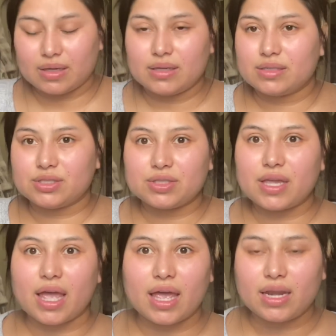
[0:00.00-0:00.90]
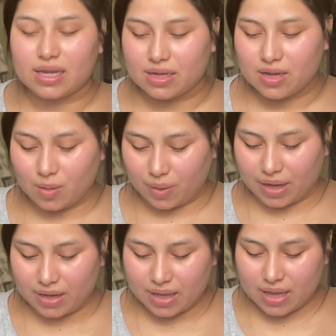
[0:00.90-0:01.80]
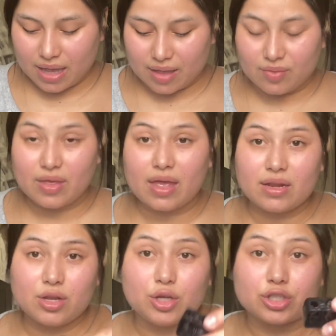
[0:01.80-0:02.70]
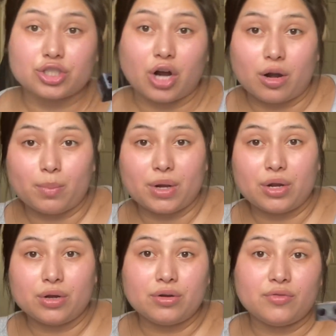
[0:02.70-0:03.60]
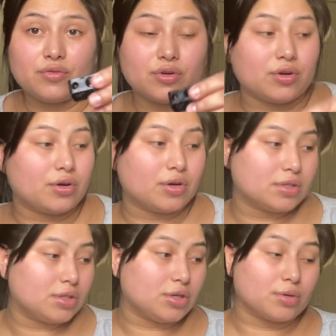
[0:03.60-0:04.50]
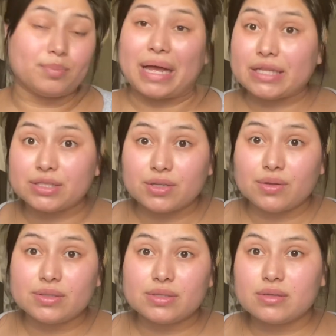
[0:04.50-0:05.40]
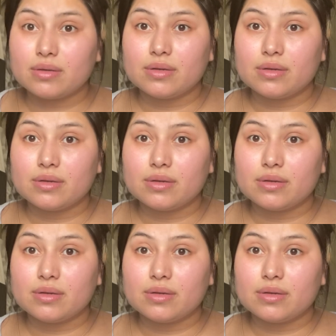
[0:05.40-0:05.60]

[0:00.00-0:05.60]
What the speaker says: It's just like handy, okay? And then your sharpener for your pencils.